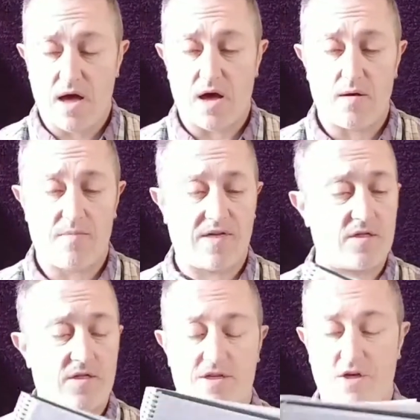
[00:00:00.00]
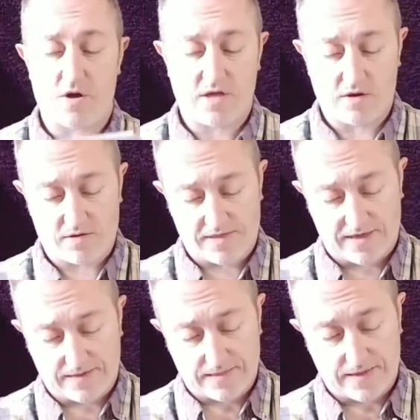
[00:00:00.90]
It's certainly not
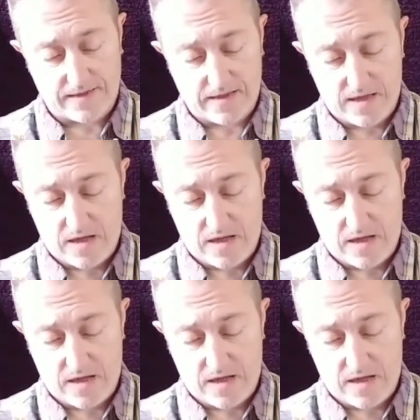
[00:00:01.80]
sickly.